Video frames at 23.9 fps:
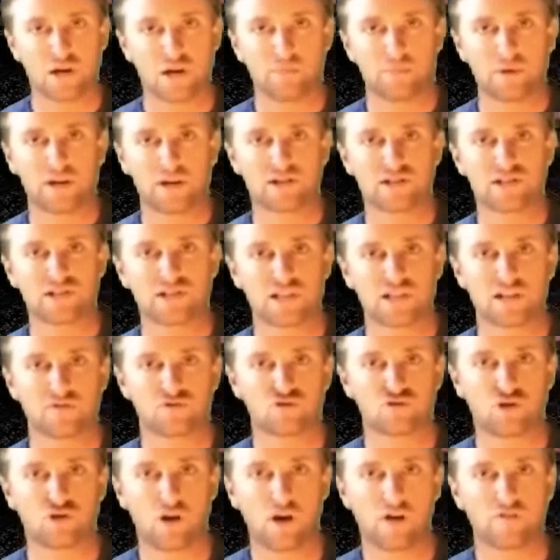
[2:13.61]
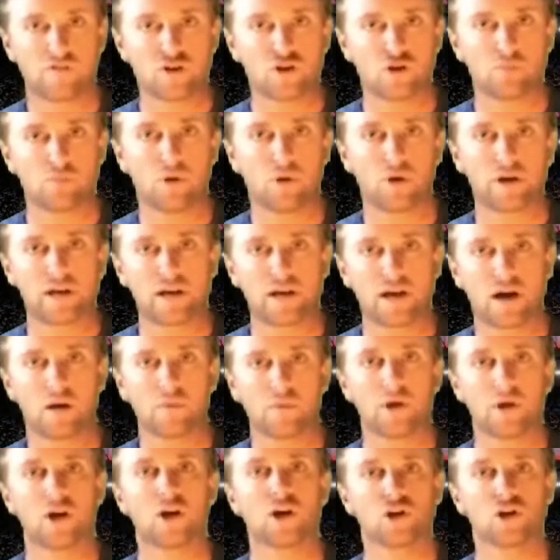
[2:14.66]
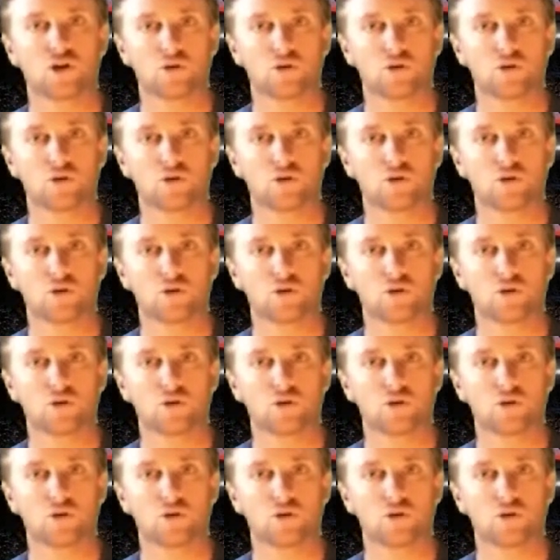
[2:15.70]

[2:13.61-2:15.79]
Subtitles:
because instead of driving your body up,